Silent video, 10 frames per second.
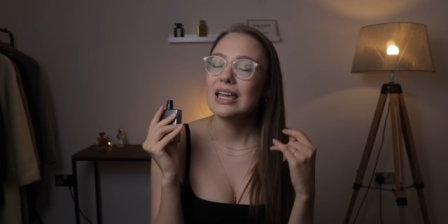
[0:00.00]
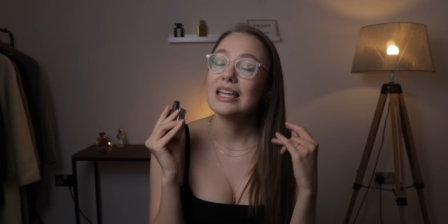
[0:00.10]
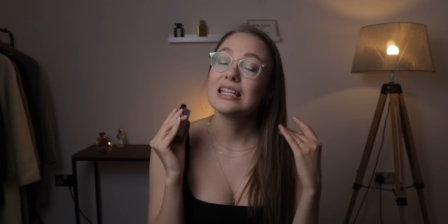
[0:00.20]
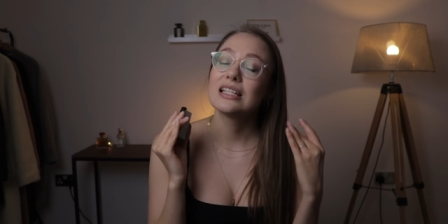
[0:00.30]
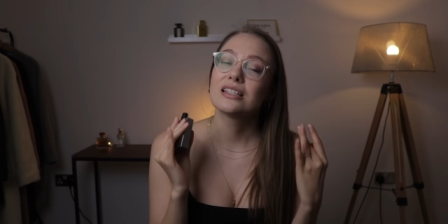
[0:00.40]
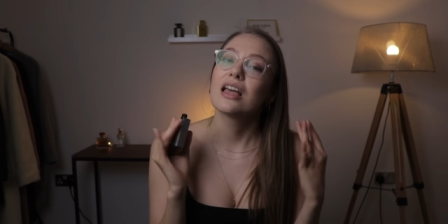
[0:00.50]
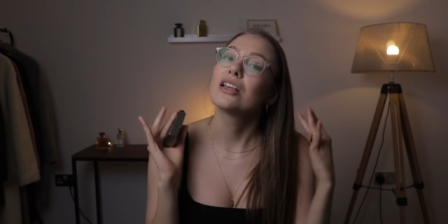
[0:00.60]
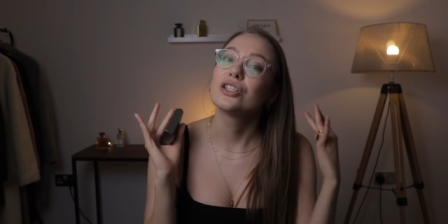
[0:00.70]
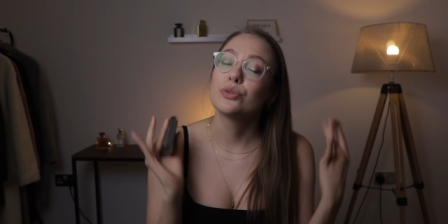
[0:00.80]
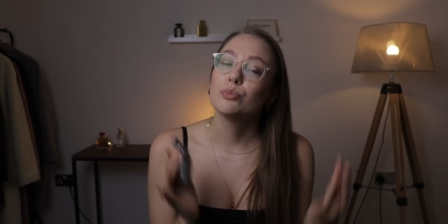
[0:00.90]
It is
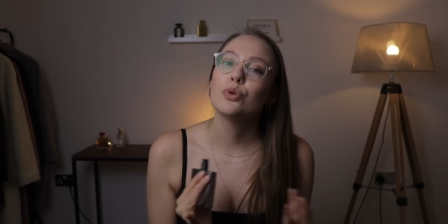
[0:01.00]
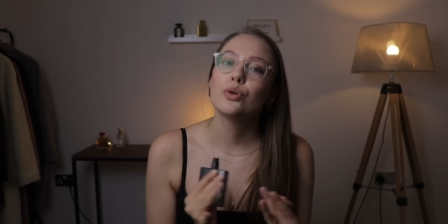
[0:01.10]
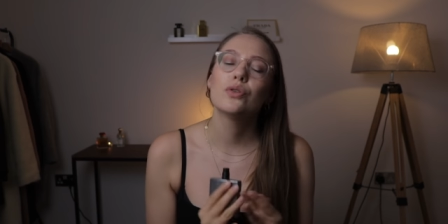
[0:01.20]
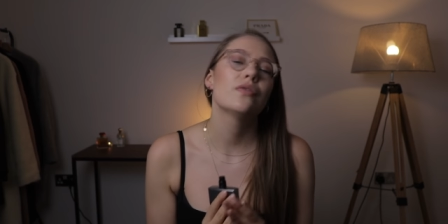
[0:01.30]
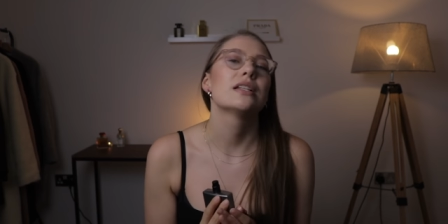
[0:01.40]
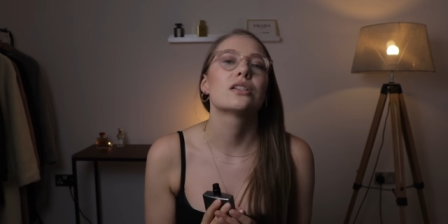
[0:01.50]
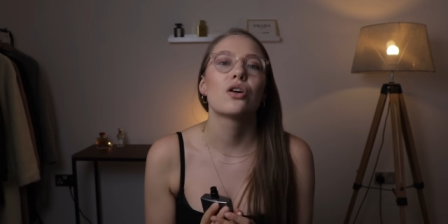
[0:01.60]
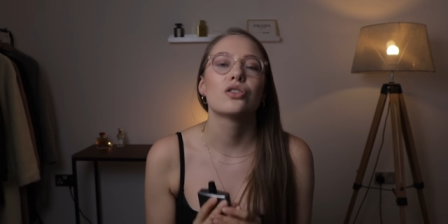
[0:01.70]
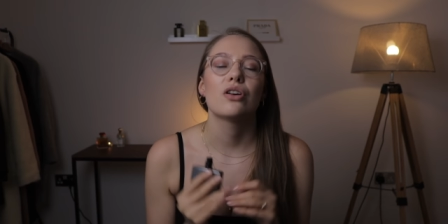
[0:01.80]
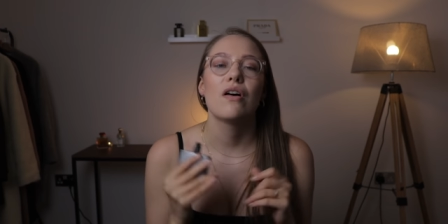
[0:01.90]
smooth, it's
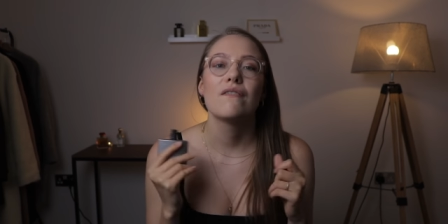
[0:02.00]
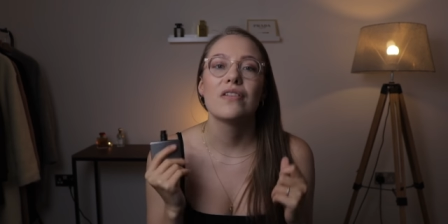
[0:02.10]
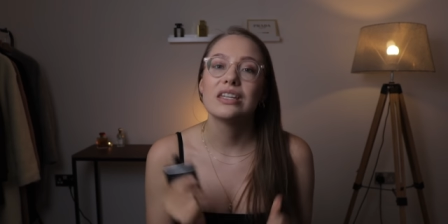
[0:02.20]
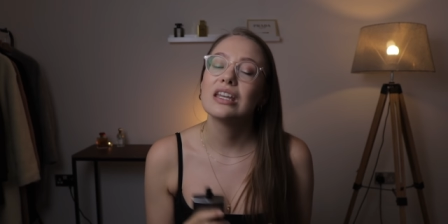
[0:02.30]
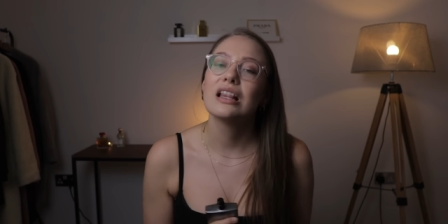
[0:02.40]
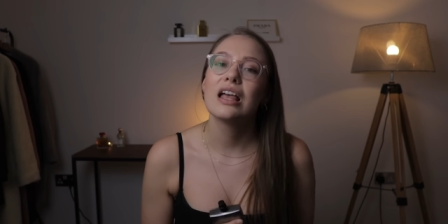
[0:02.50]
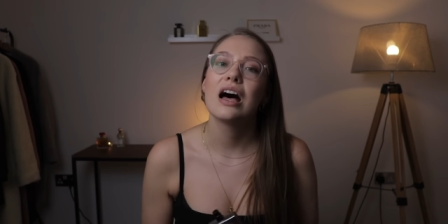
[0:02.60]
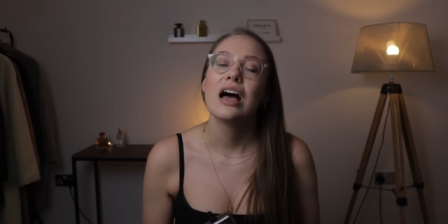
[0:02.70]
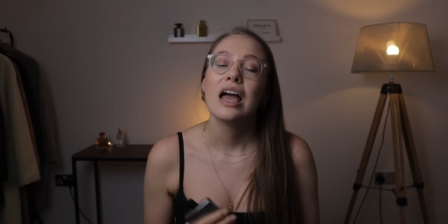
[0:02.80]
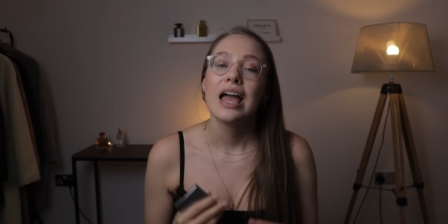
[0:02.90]
got
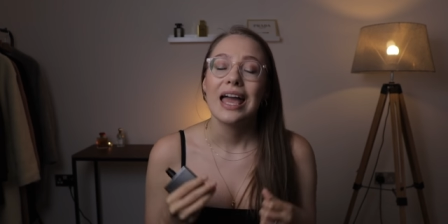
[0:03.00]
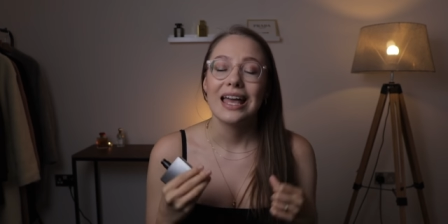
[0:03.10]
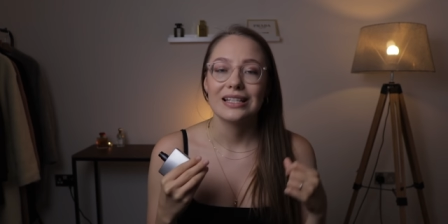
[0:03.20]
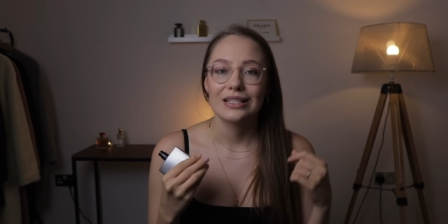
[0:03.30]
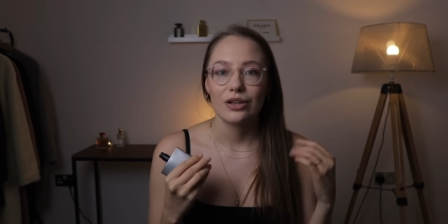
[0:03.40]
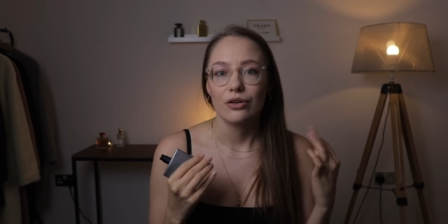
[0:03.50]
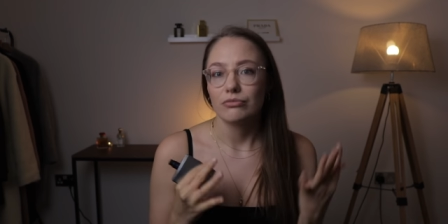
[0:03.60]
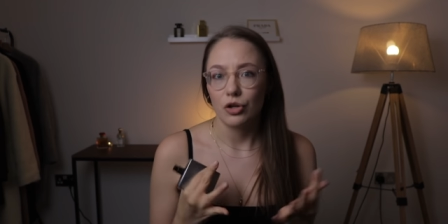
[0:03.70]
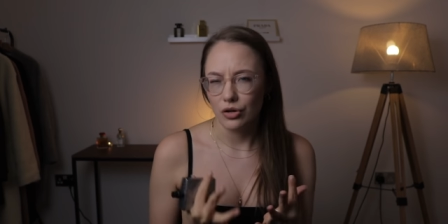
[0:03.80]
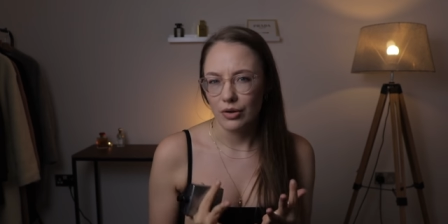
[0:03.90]
vanilla, it's
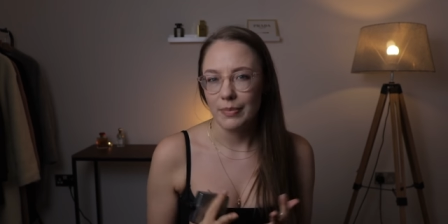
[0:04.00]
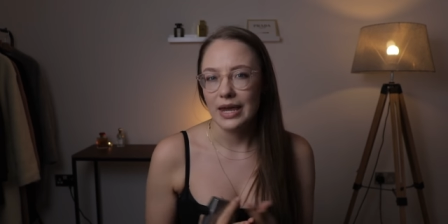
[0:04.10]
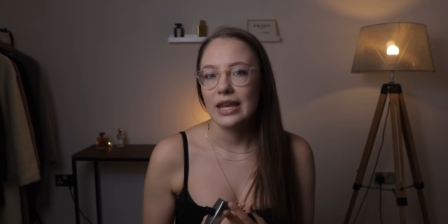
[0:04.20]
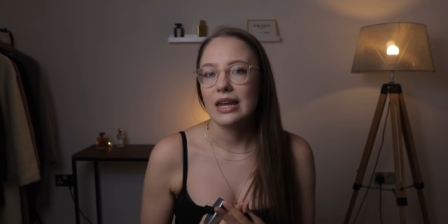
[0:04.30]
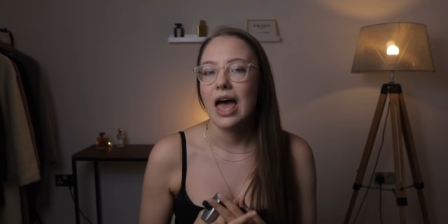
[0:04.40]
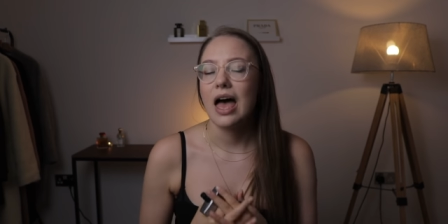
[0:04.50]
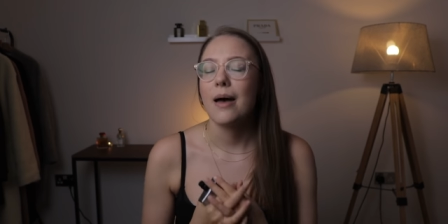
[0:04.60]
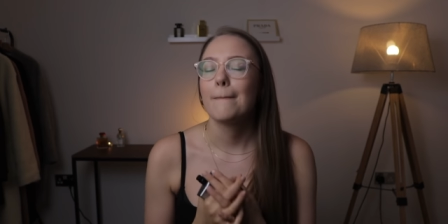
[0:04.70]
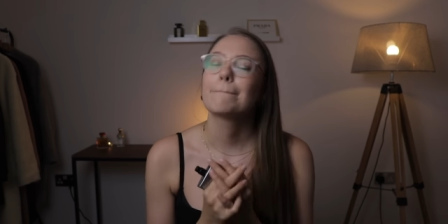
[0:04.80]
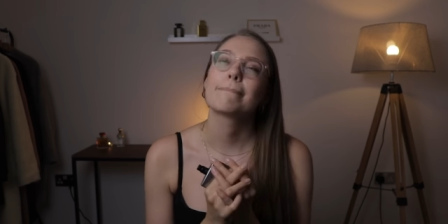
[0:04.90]
tonka bean,
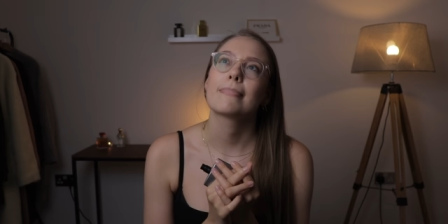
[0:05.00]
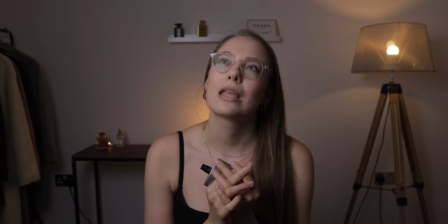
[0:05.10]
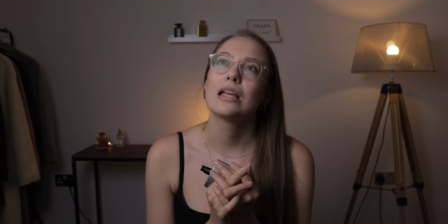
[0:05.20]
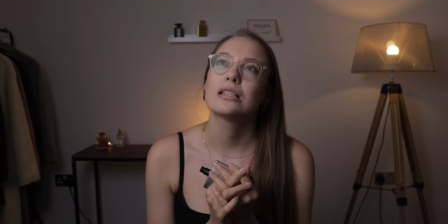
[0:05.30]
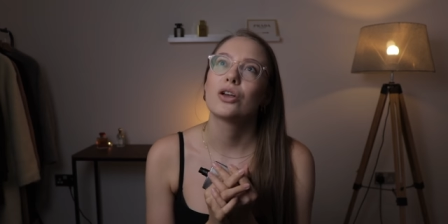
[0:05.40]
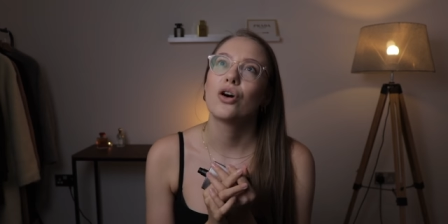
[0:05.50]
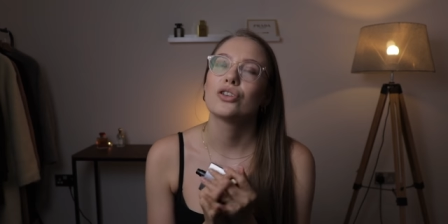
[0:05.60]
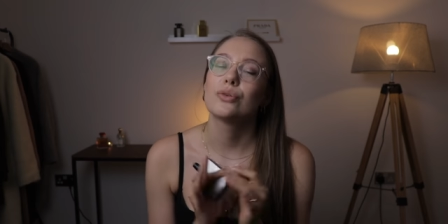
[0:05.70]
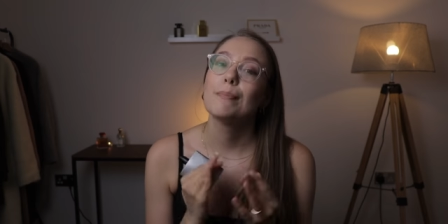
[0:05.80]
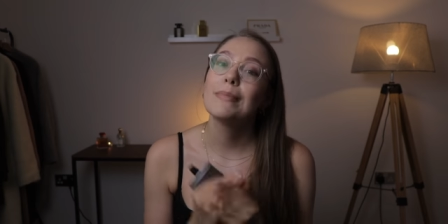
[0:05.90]
um, it's
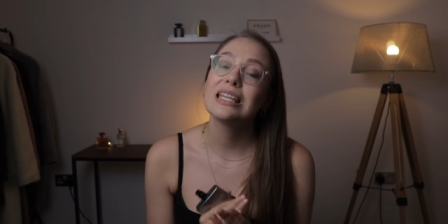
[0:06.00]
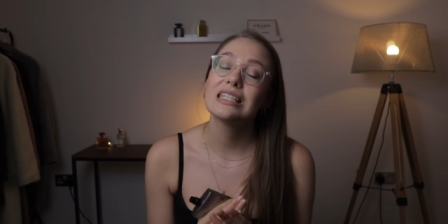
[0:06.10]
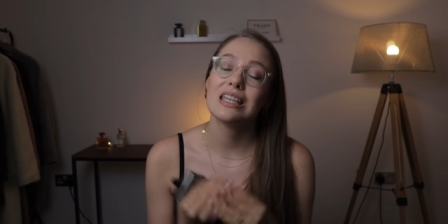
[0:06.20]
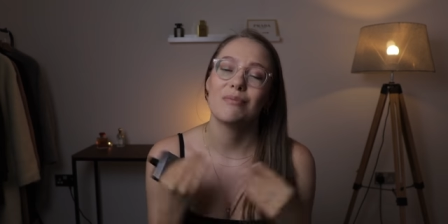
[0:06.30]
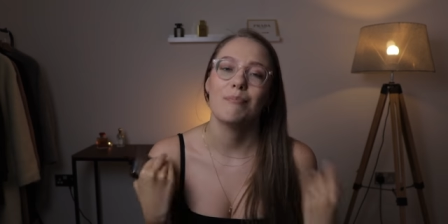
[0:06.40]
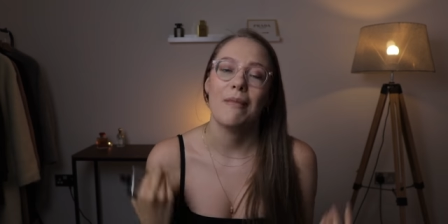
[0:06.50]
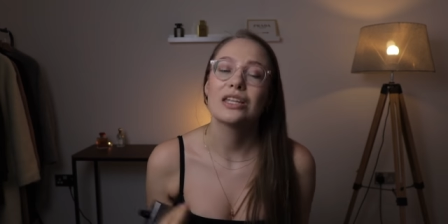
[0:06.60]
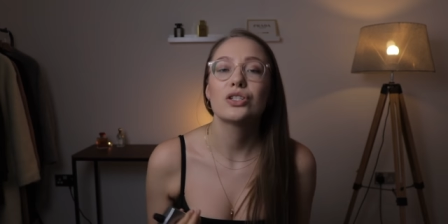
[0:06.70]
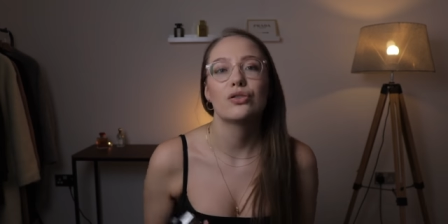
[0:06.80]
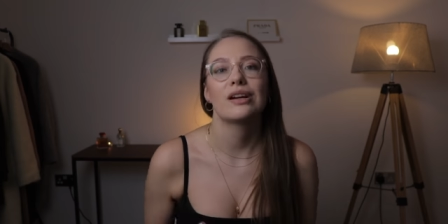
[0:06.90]
got mint and
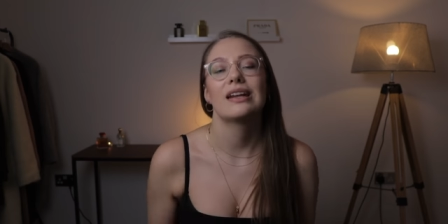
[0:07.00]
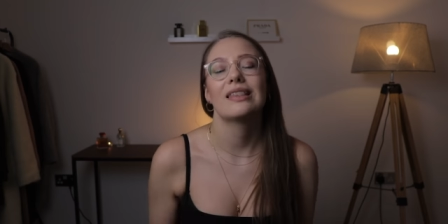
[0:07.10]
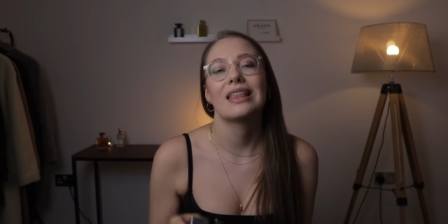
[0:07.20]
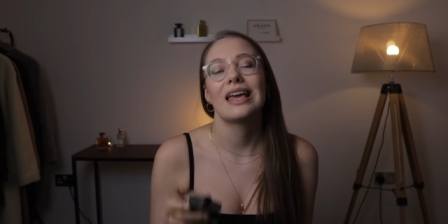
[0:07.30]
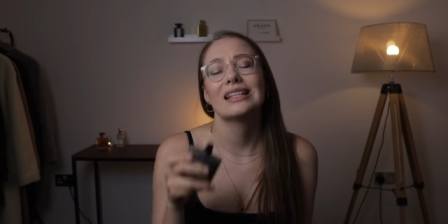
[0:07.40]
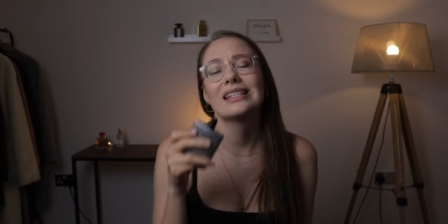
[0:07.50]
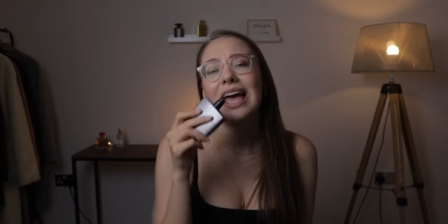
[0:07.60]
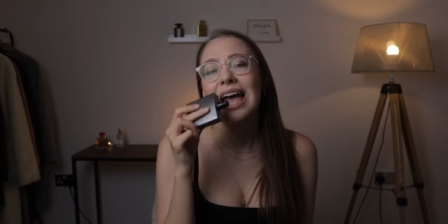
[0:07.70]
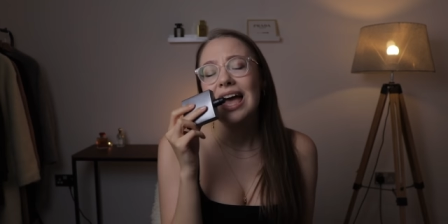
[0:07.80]
mandarin in this.